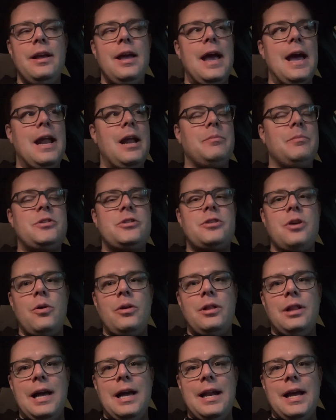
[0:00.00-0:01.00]
And I'm so
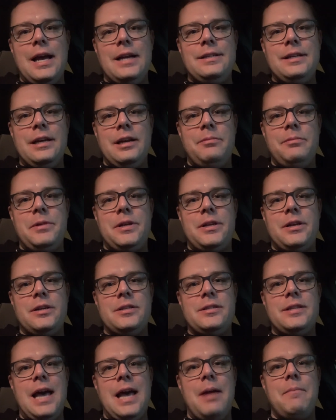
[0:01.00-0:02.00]
glad I did
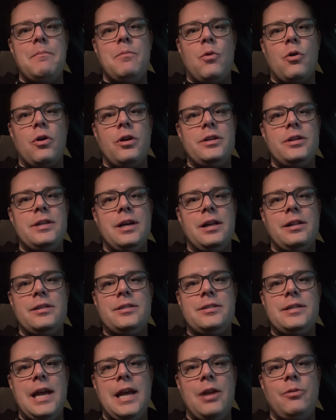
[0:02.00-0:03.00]
because that mortadella
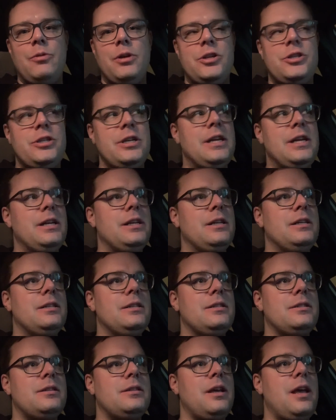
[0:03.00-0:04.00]
sandwich
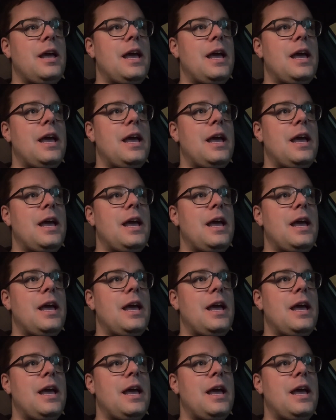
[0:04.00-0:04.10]
is